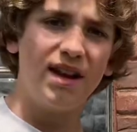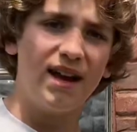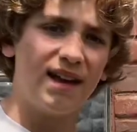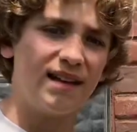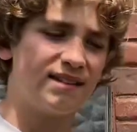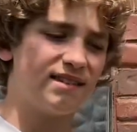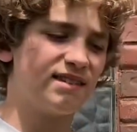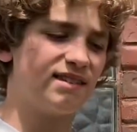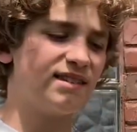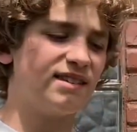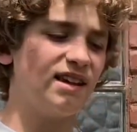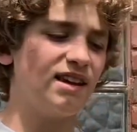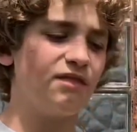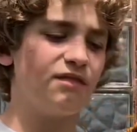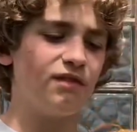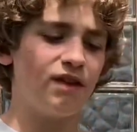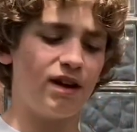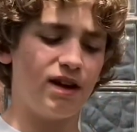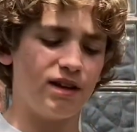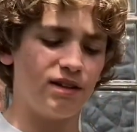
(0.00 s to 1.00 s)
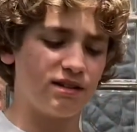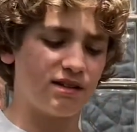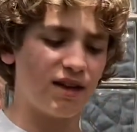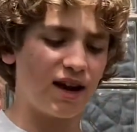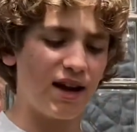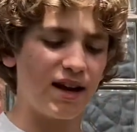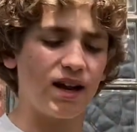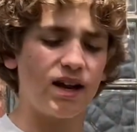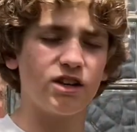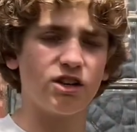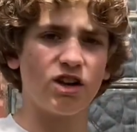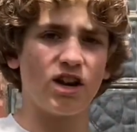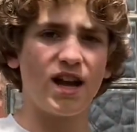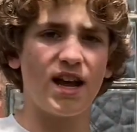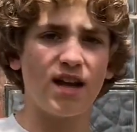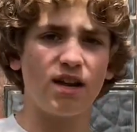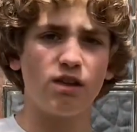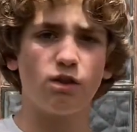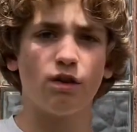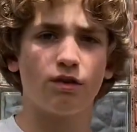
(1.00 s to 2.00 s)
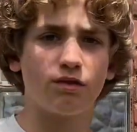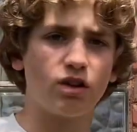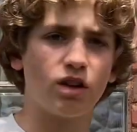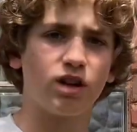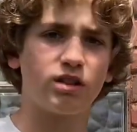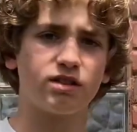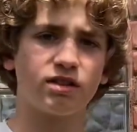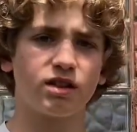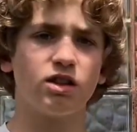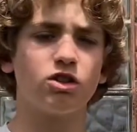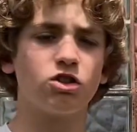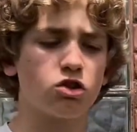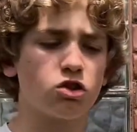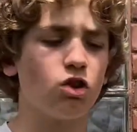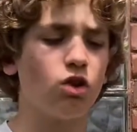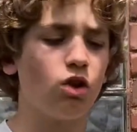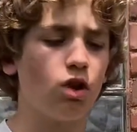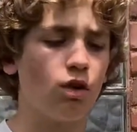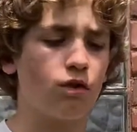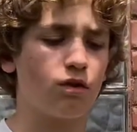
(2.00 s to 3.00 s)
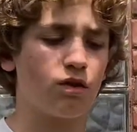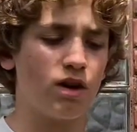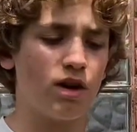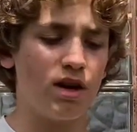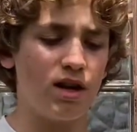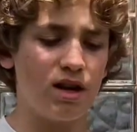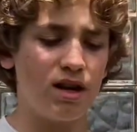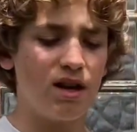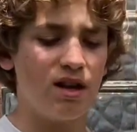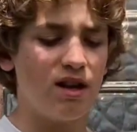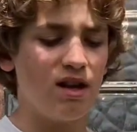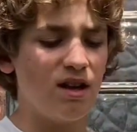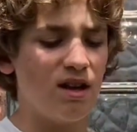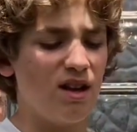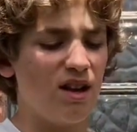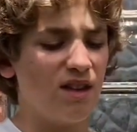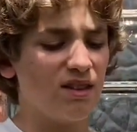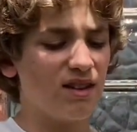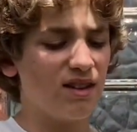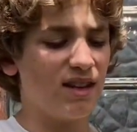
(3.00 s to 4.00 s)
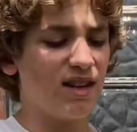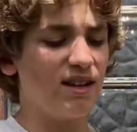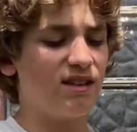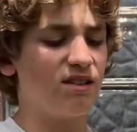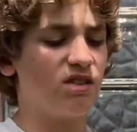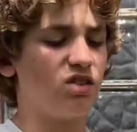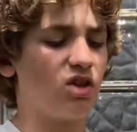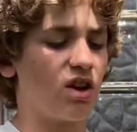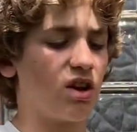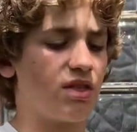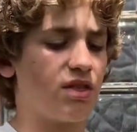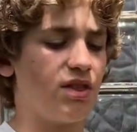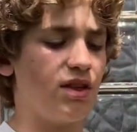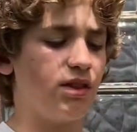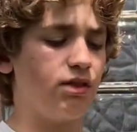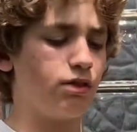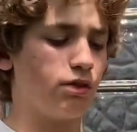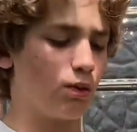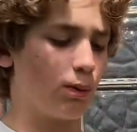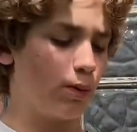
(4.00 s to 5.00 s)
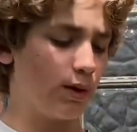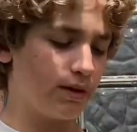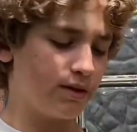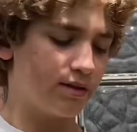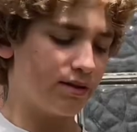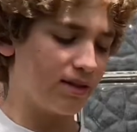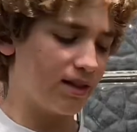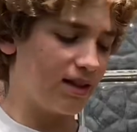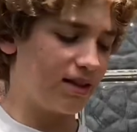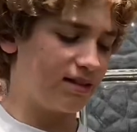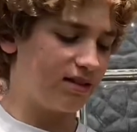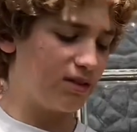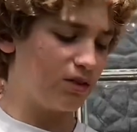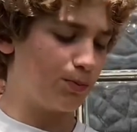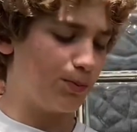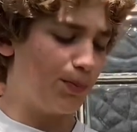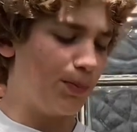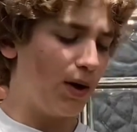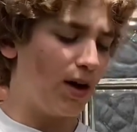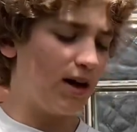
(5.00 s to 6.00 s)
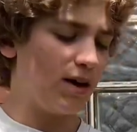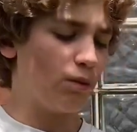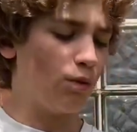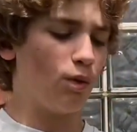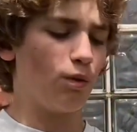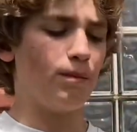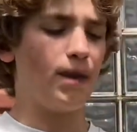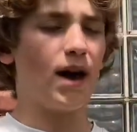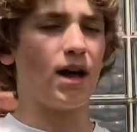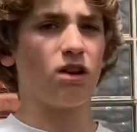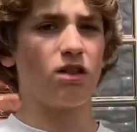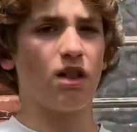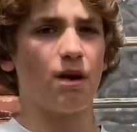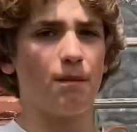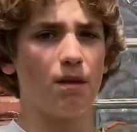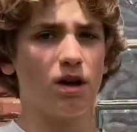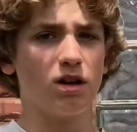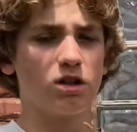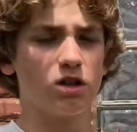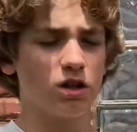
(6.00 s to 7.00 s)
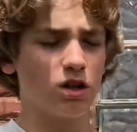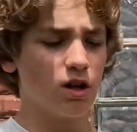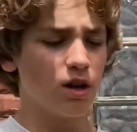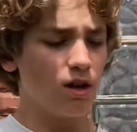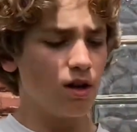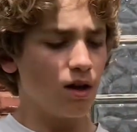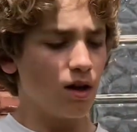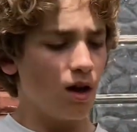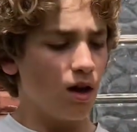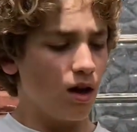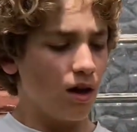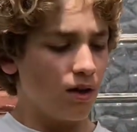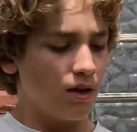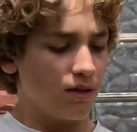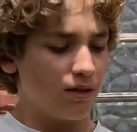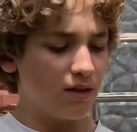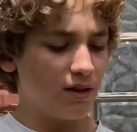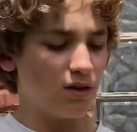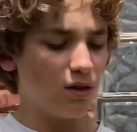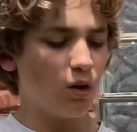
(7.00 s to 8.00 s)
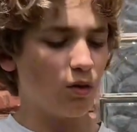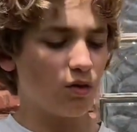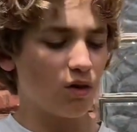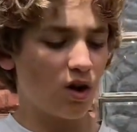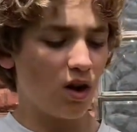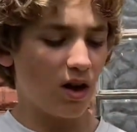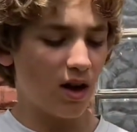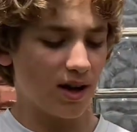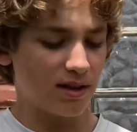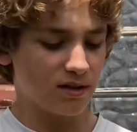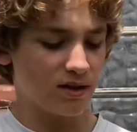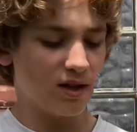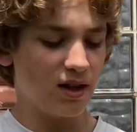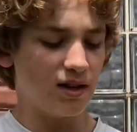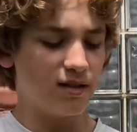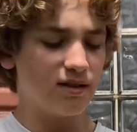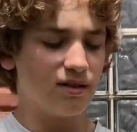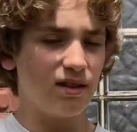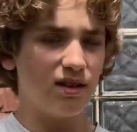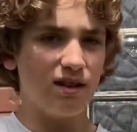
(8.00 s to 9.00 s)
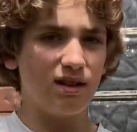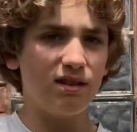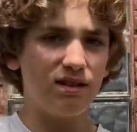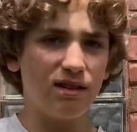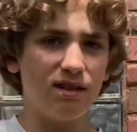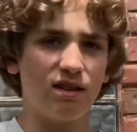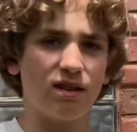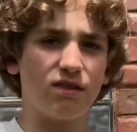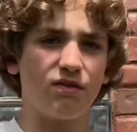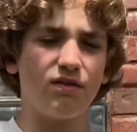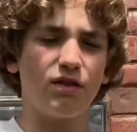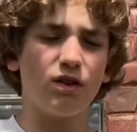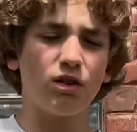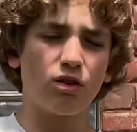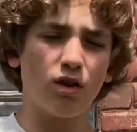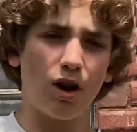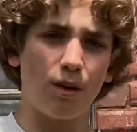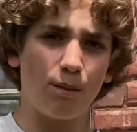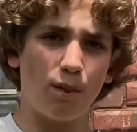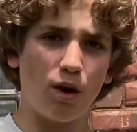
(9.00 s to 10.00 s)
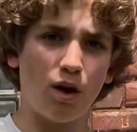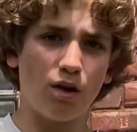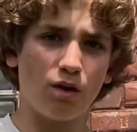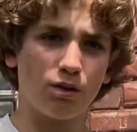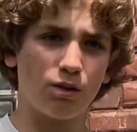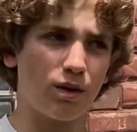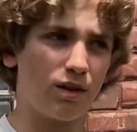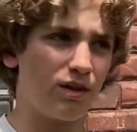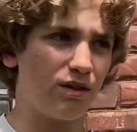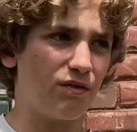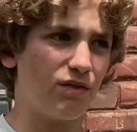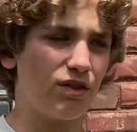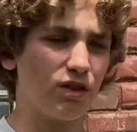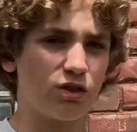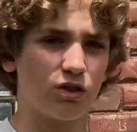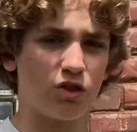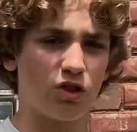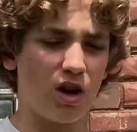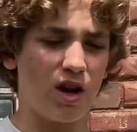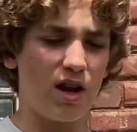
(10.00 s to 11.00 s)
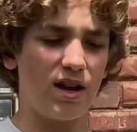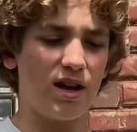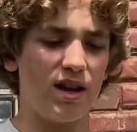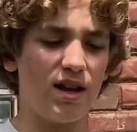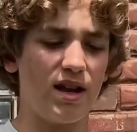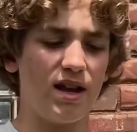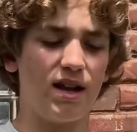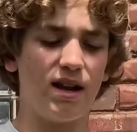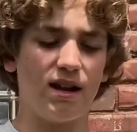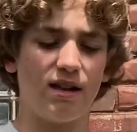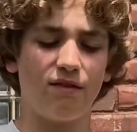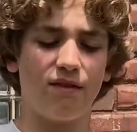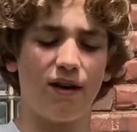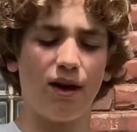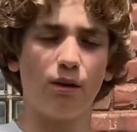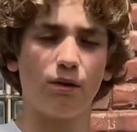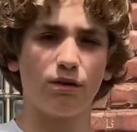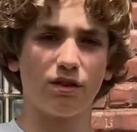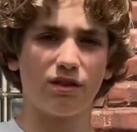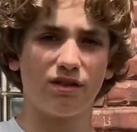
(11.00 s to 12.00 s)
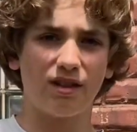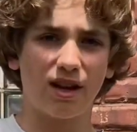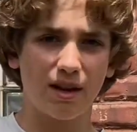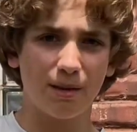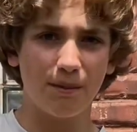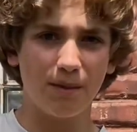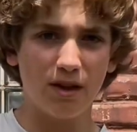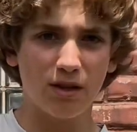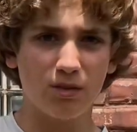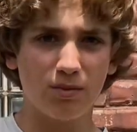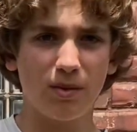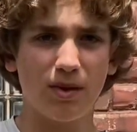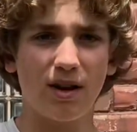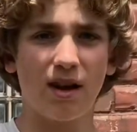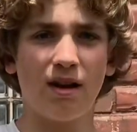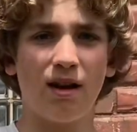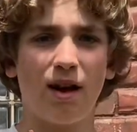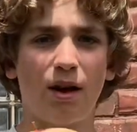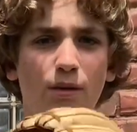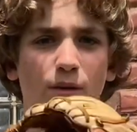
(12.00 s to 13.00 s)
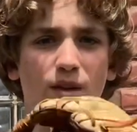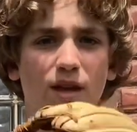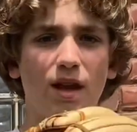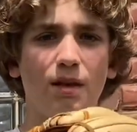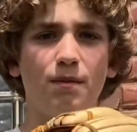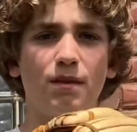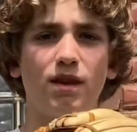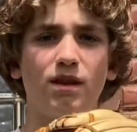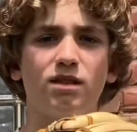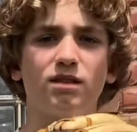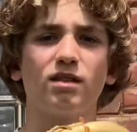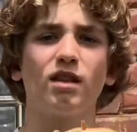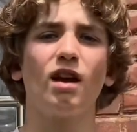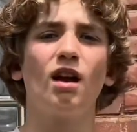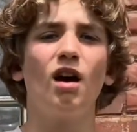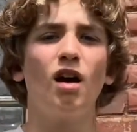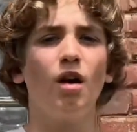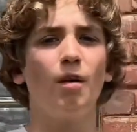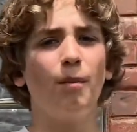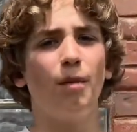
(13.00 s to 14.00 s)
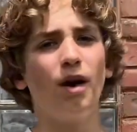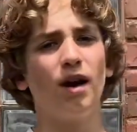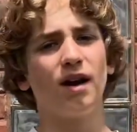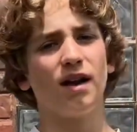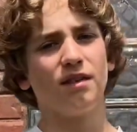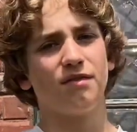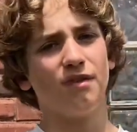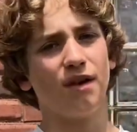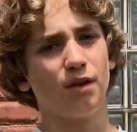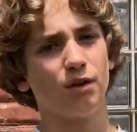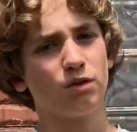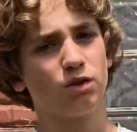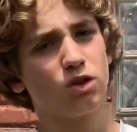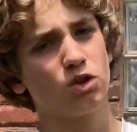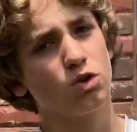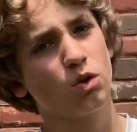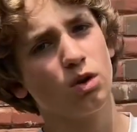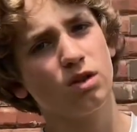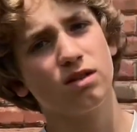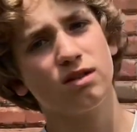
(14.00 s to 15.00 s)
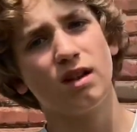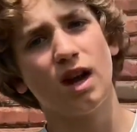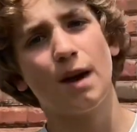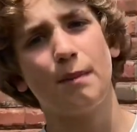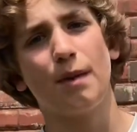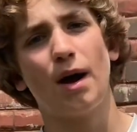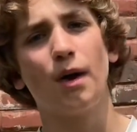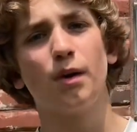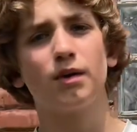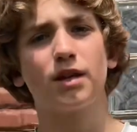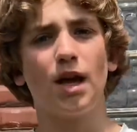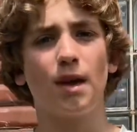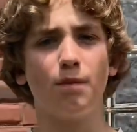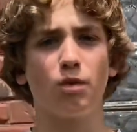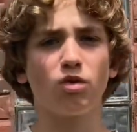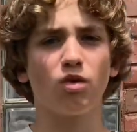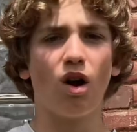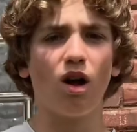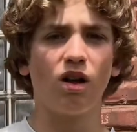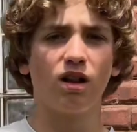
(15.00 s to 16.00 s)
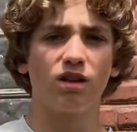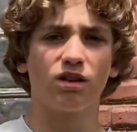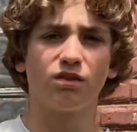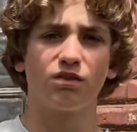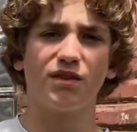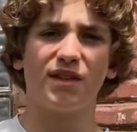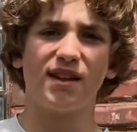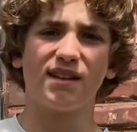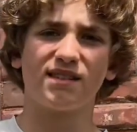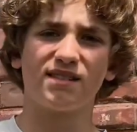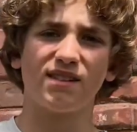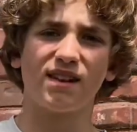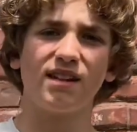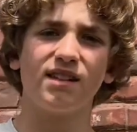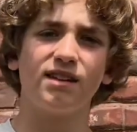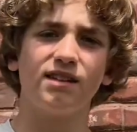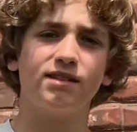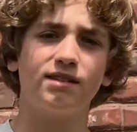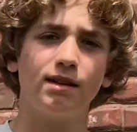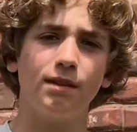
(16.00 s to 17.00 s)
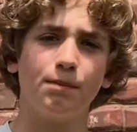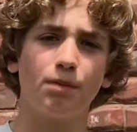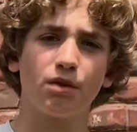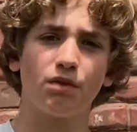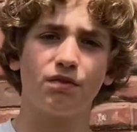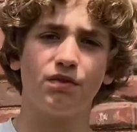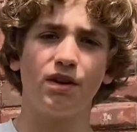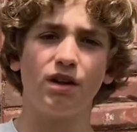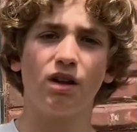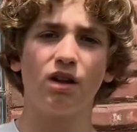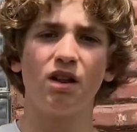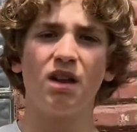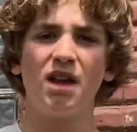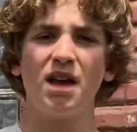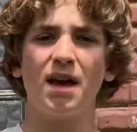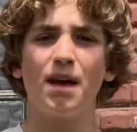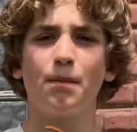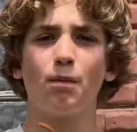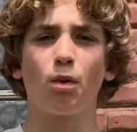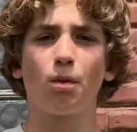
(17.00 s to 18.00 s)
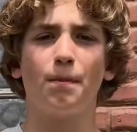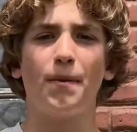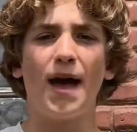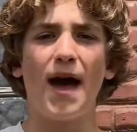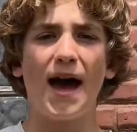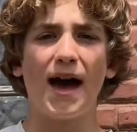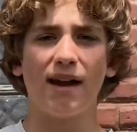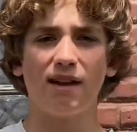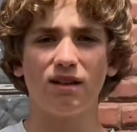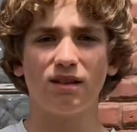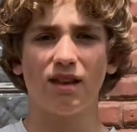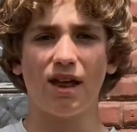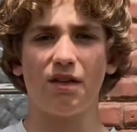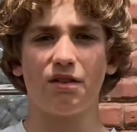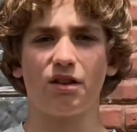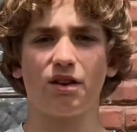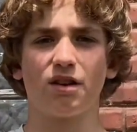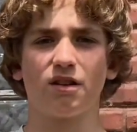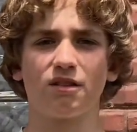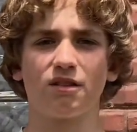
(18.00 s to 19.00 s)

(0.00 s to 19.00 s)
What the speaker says: It's stiff and tight on your hand. You have tons of control over it. The laces are thin, they're Wilson laces, but it won't matter that much. It overall has a nice, easy to feel ground balls with. It feels great, and if I was a second baseman, I would game this. But if I was a shortstop, I would game a Rawlings for that slightly deeper feel, more padded leather.